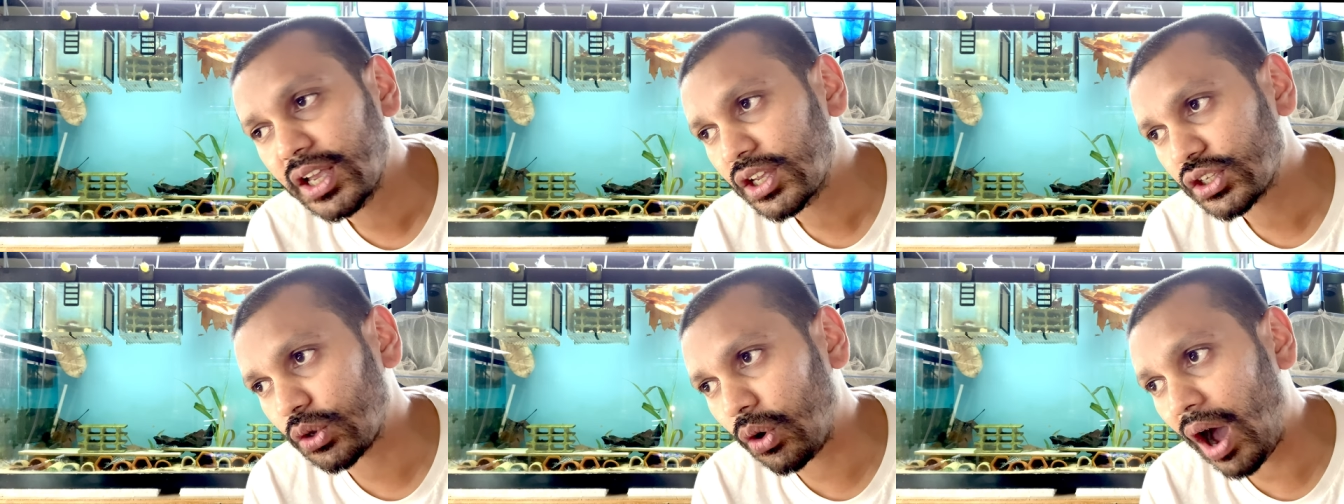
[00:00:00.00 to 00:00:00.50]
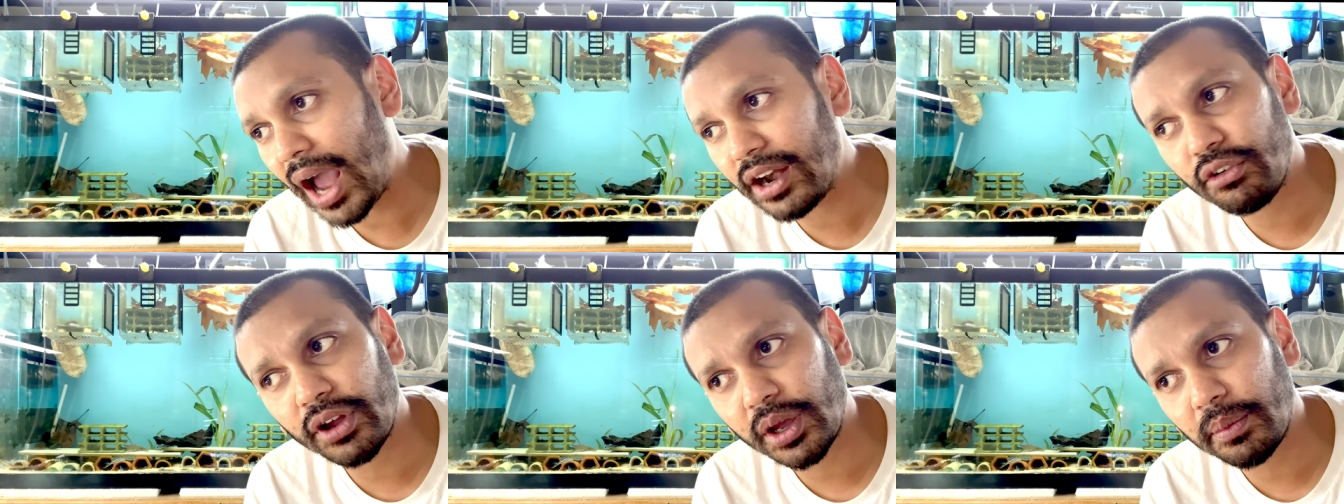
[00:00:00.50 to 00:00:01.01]
So I highly
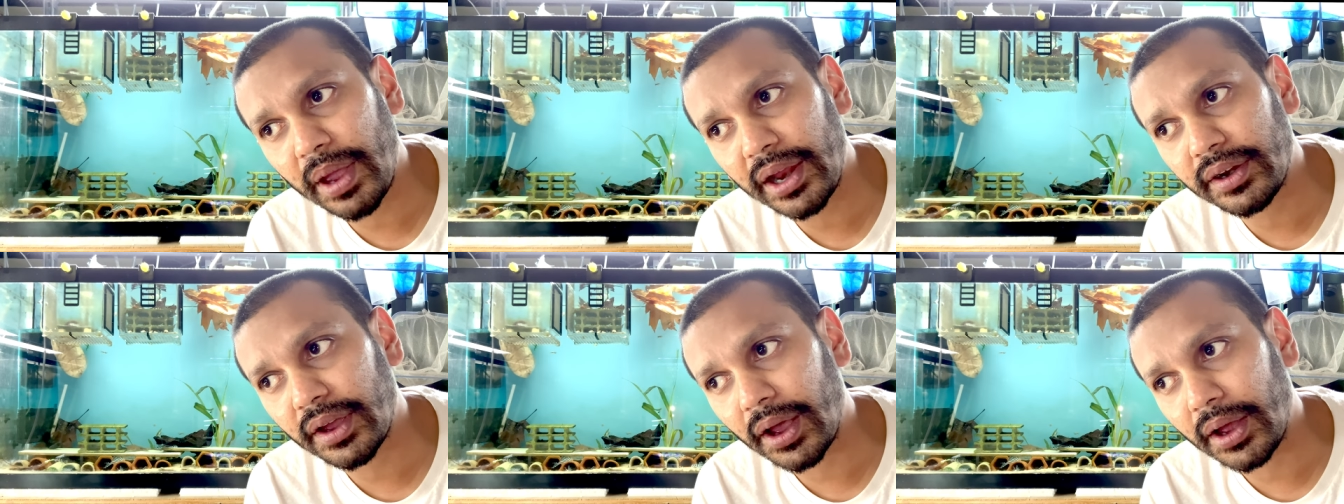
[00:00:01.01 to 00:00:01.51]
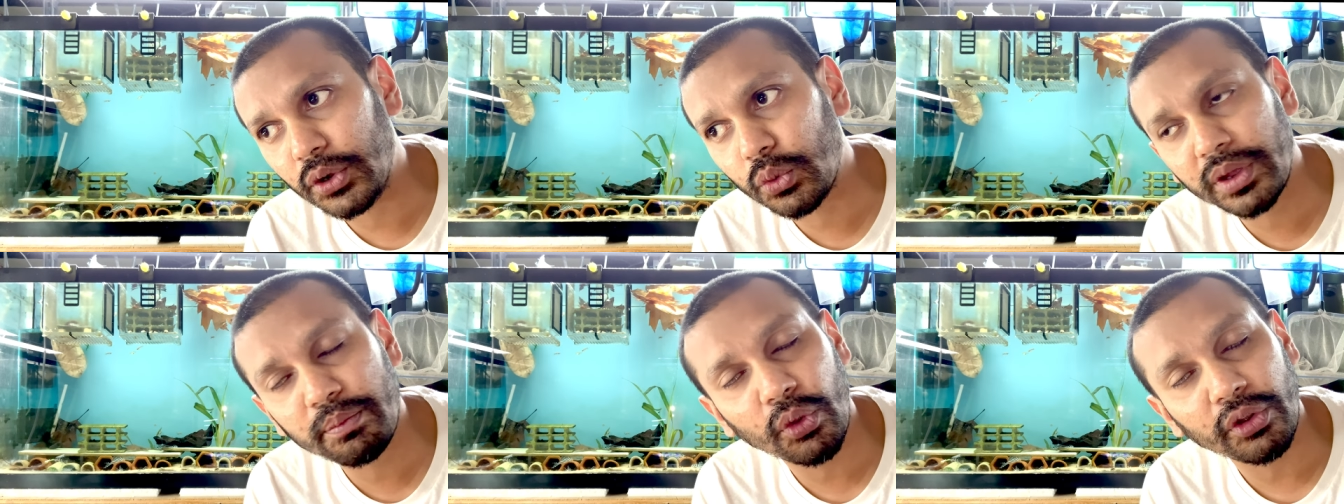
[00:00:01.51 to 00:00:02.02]
recommend uh,
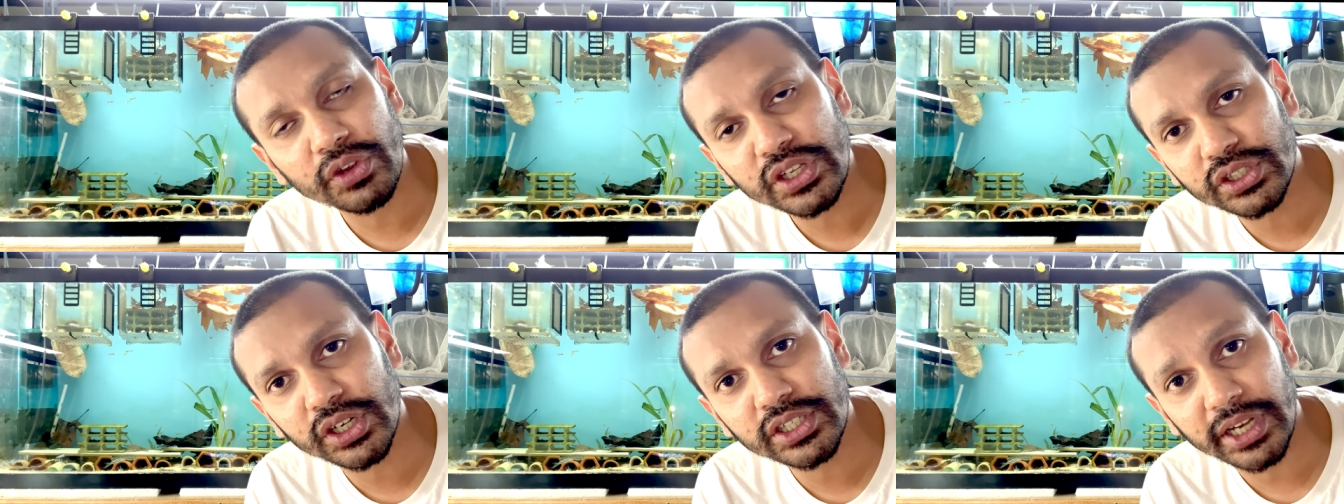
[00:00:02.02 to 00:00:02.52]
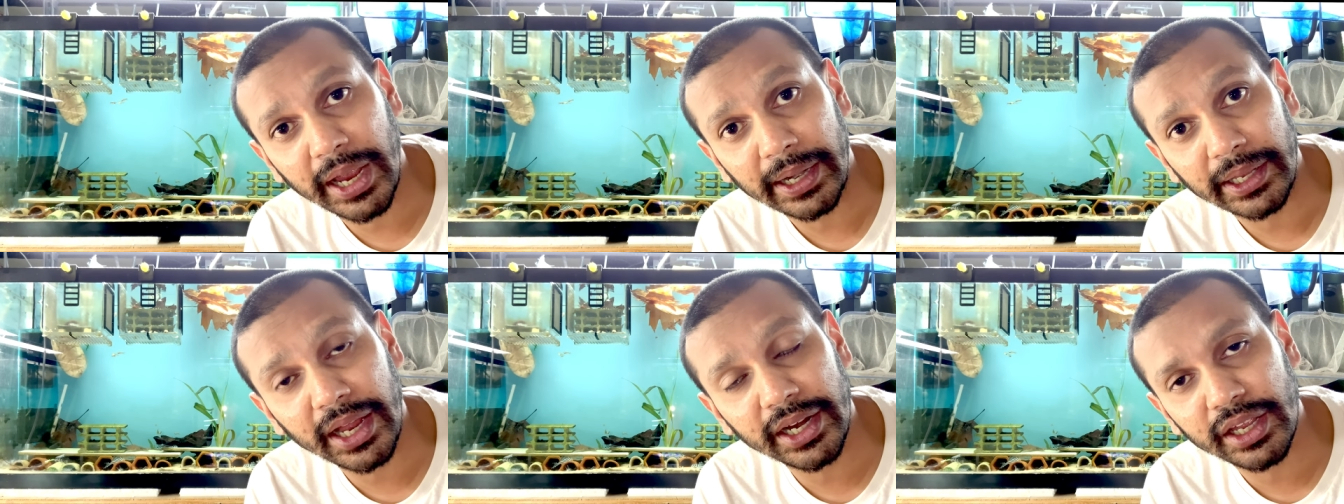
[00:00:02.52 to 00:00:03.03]
doing more research
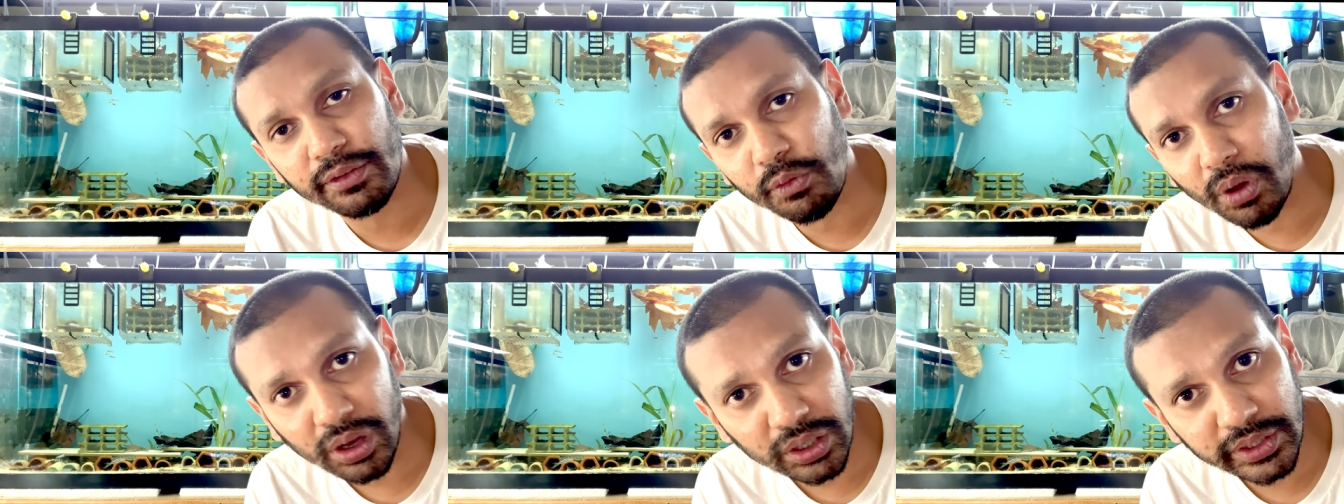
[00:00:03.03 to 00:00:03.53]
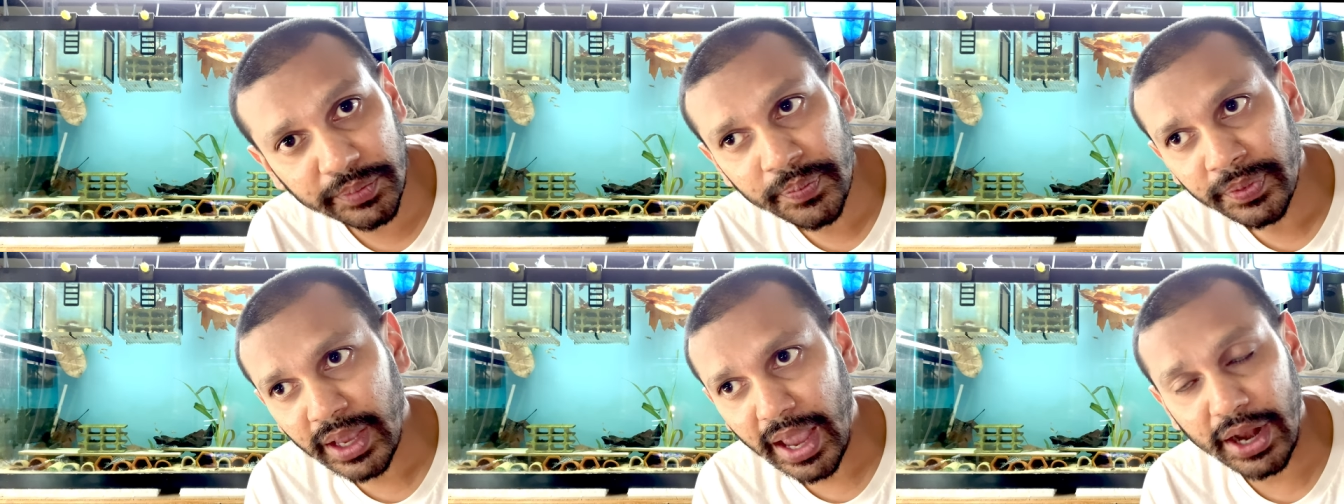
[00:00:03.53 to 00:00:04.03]
and getting involved
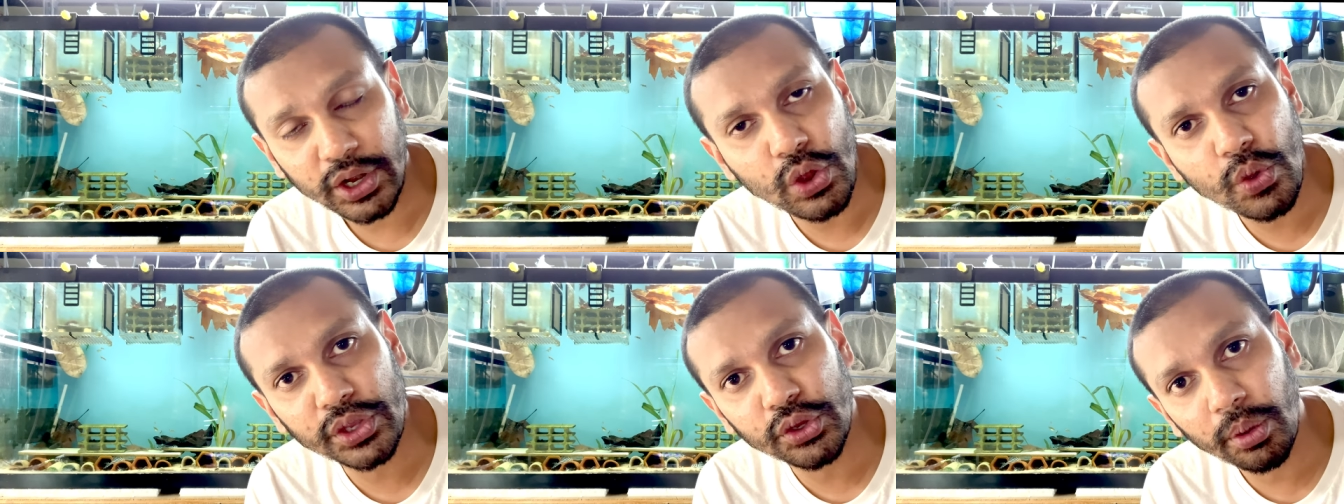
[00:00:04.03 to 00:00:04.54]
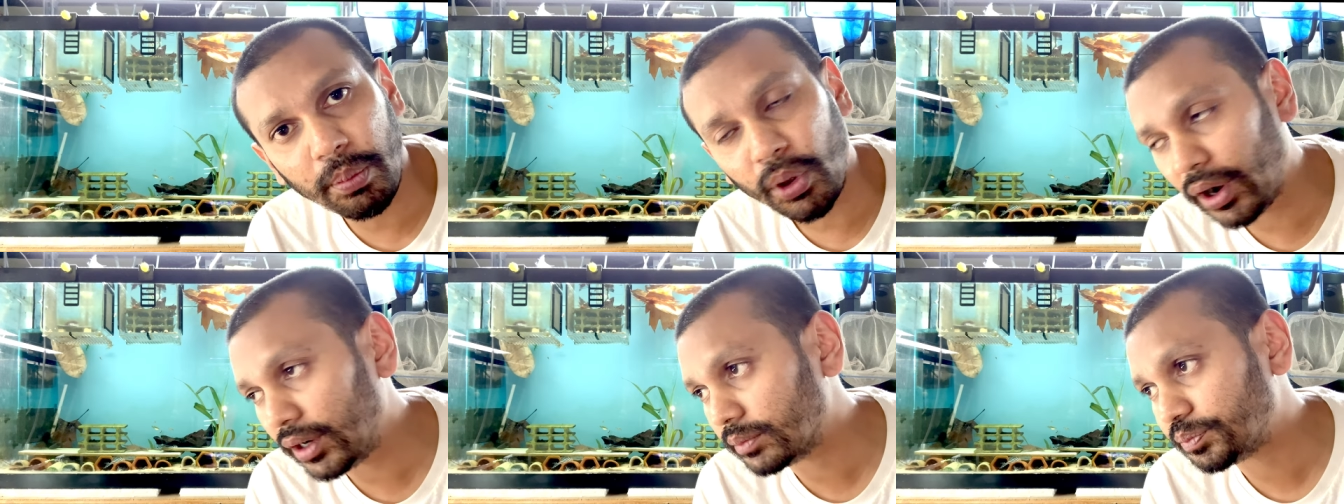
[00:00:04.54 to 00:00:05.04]
and doing your
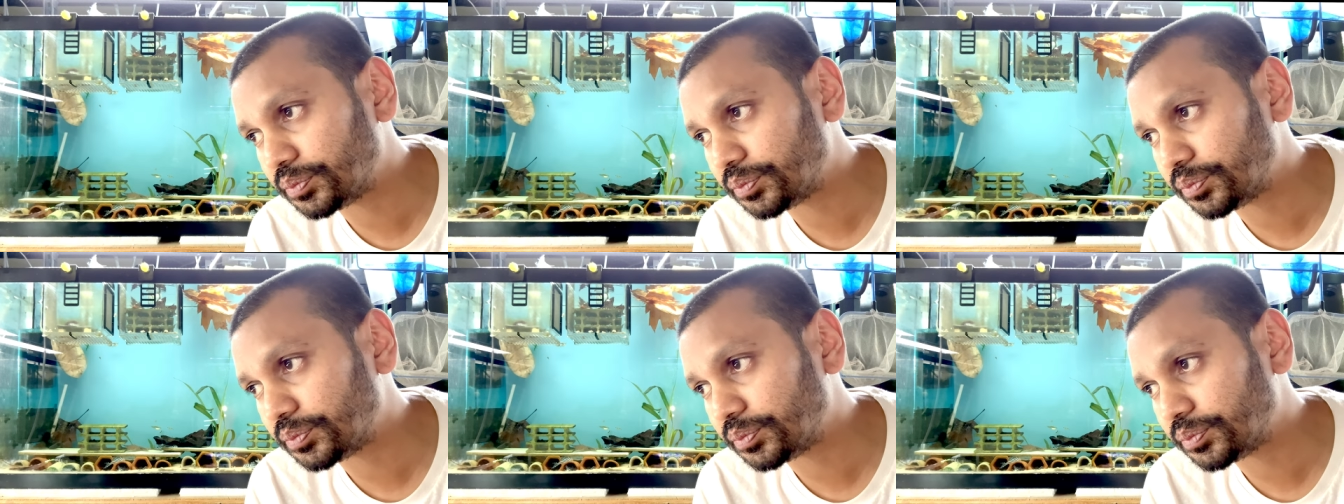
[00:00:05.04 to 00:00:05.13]
part.